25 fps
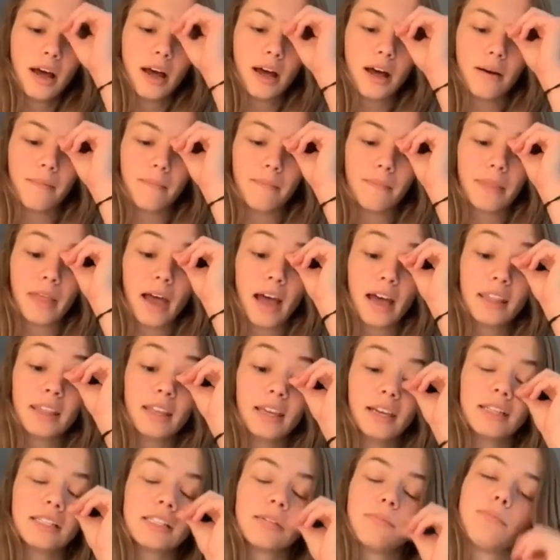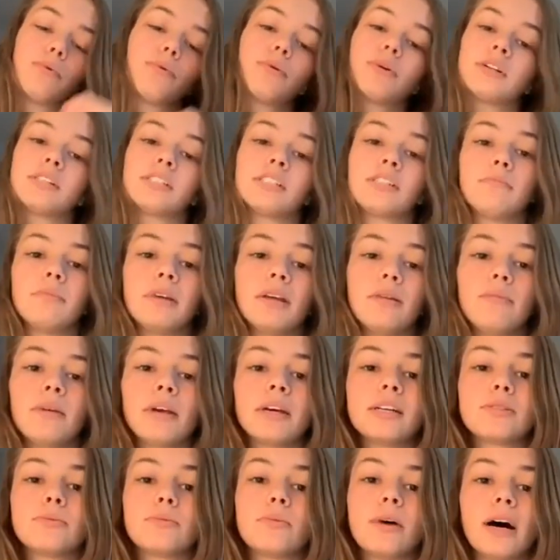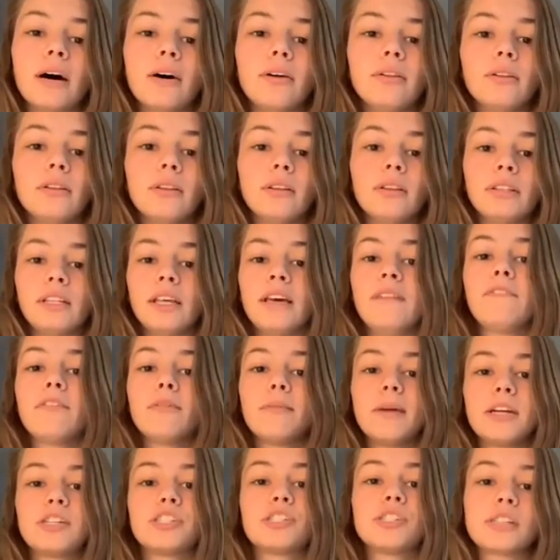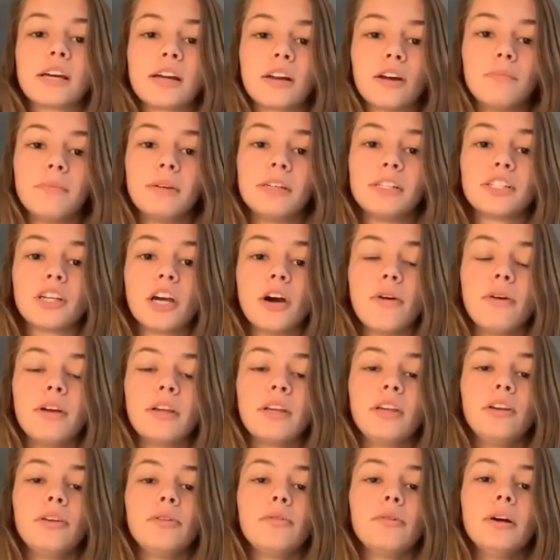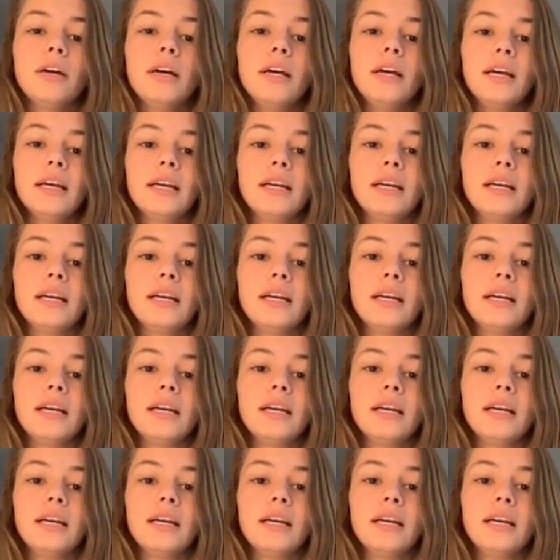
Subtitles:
I think it's important to me because while the information that I'll be showing you